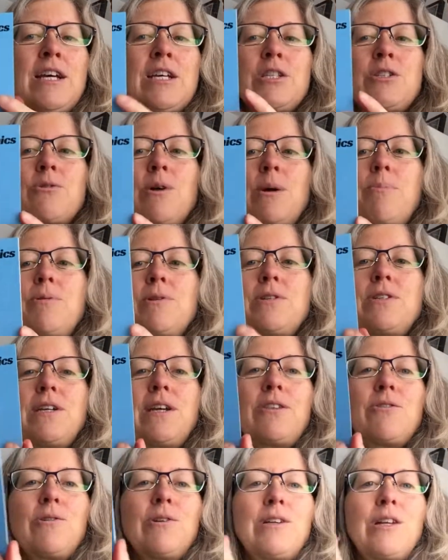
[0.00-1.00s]
So I put
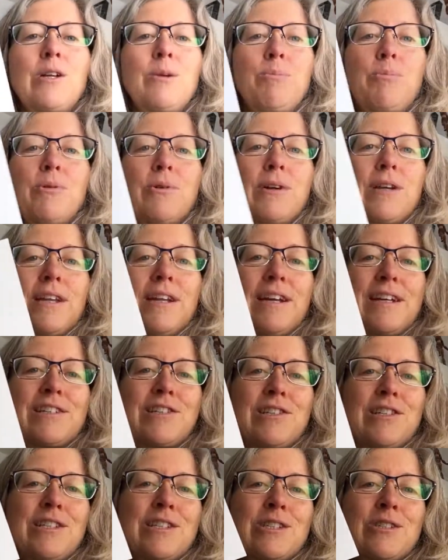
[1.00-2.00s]
together a little book, and I
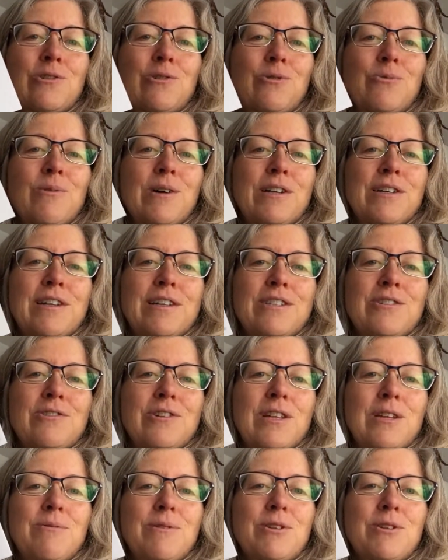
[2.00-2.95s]
actually sold one yesterday,